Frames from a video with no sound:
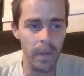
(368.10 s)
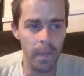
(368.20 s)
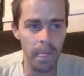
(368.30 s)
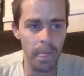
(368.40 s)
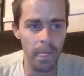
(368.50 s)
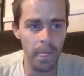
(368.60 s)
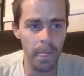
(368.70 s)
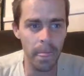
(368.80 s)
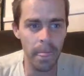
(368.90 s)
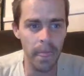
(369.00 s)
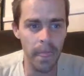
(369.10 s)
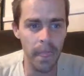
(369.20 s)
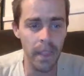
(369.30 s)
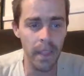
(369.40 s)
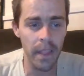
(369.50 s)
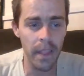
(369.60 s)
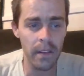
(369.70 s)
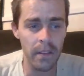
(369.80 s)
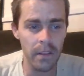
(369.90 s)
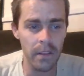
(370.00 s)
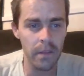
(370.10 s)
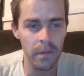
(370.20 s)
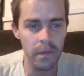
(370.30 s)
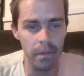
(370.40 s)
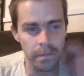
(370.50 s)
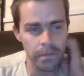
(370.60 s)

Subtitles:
(silence)